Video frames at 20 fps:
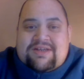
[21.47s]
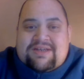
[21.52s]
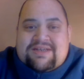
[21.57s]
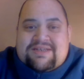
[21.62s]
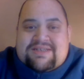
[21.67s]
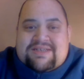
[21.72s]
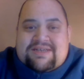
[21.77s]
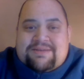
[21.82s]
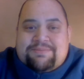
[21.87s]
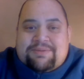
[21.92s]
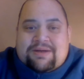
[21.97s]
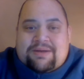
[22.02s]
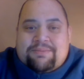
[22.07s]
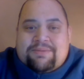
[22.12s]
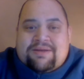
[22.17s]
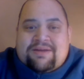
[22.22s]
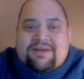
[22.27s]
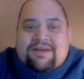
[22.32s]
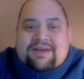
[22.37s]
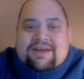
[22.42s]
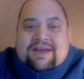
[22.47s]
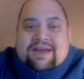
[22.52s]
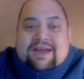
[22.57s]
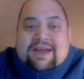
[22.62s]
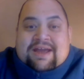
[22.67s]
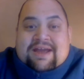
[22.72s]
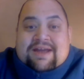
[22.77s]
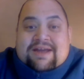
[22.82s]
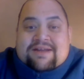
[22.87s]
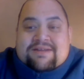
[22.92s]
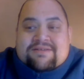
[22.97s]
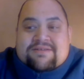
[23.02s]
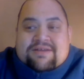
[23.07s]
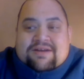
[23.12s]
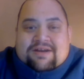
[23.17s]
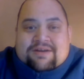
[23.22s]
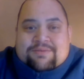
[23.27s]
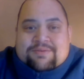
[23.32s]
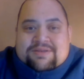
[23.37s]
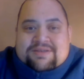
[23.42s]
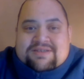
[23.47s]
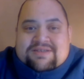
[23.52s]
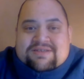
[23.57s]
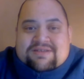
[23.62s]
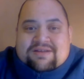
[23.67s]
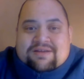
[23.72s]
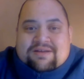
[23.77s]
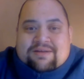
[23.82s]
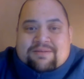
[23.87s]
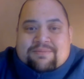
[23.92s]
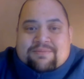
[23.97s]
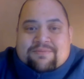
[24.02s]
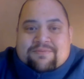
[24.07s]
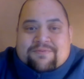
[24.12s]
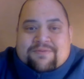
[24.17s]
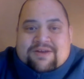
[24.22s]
get to keep up and talk with some